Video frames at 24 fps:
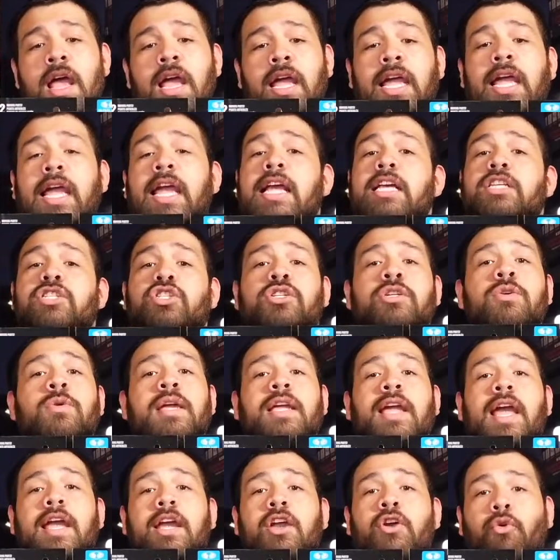He is
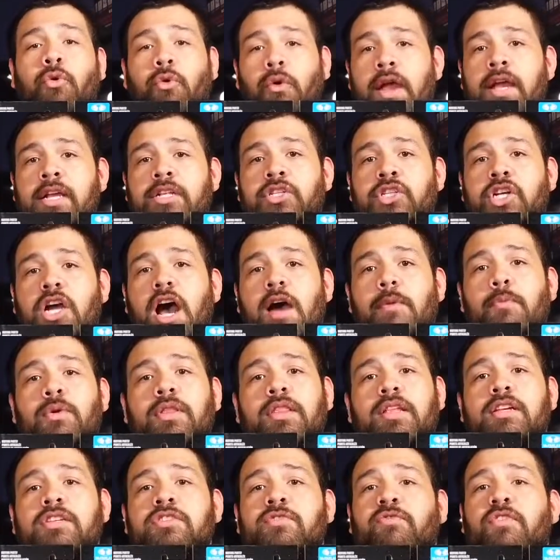doing a great job with
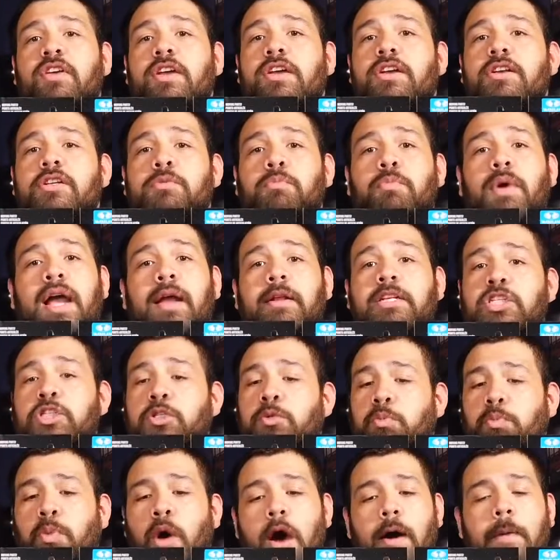these figures by
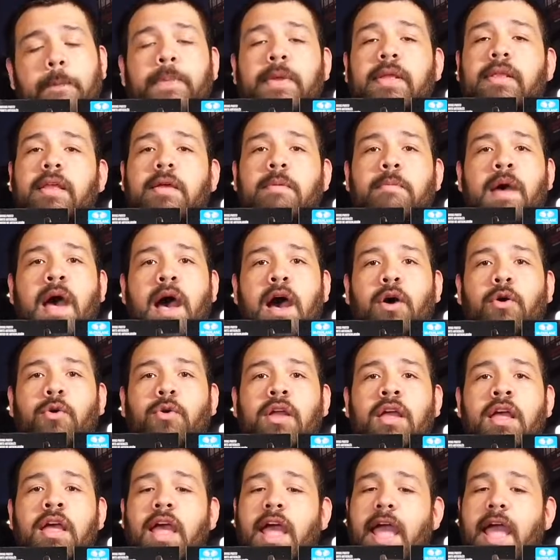just pumping them out